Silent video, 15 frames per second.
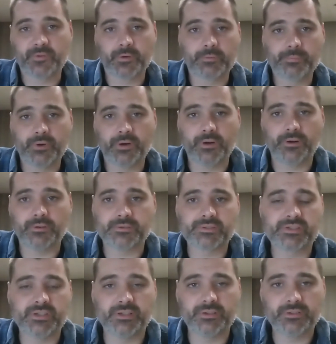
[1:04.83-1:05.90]
for Paul.
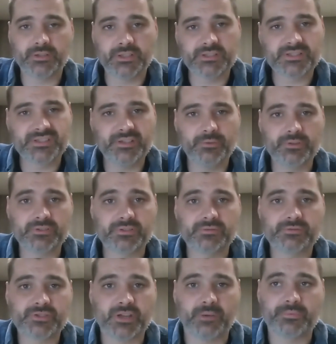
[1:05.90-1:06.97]
So let's see what
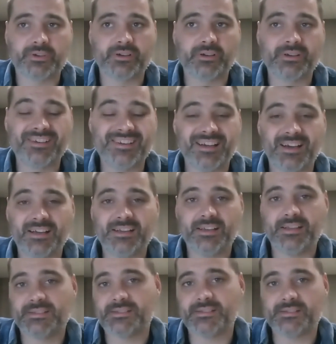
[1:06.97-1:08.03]
chapter 9
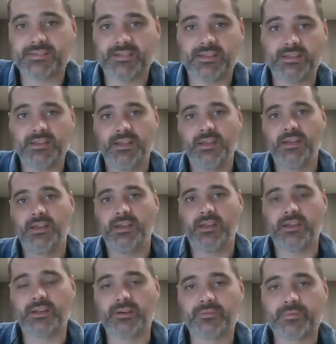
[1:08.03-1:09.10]
has to say
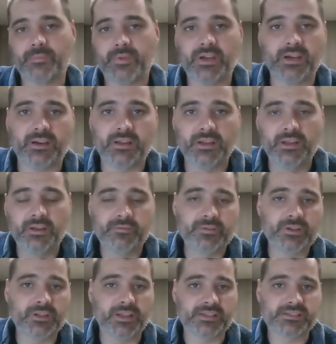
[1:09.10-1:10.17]
and go from there. If
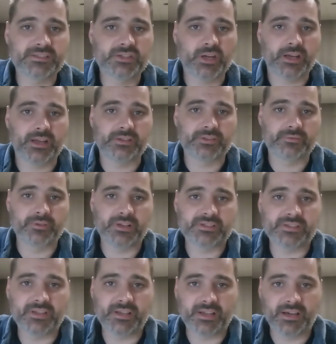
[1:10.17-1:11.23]
you'd like to check out the
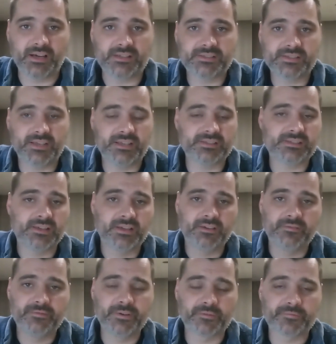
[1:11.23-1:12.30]
rest of the content,
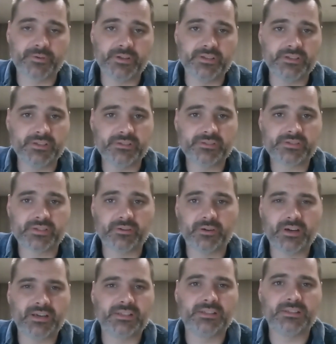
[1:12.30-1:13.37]
feel free and do so.
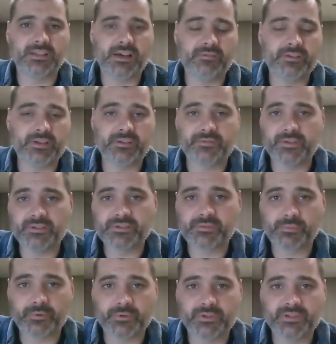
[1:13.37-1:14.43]
I'd love it if you
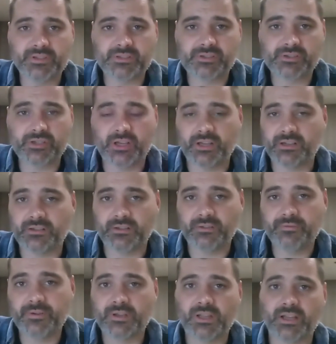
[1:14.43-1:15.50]
supported this channel.
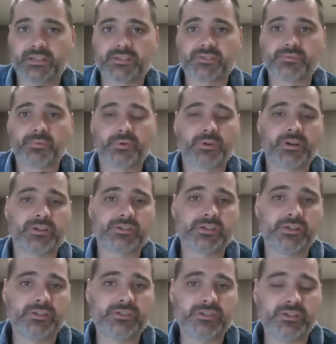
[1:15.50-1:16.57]
If you'd like to support our
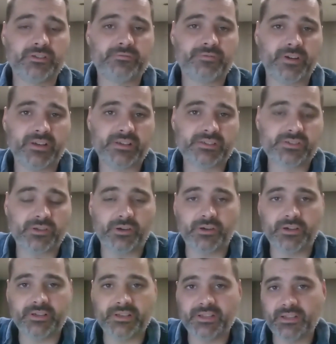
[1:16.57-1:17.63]
church, you can find us
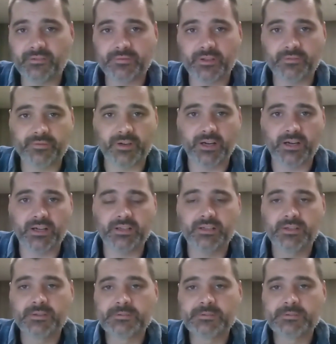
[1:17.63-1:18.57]
on Givelify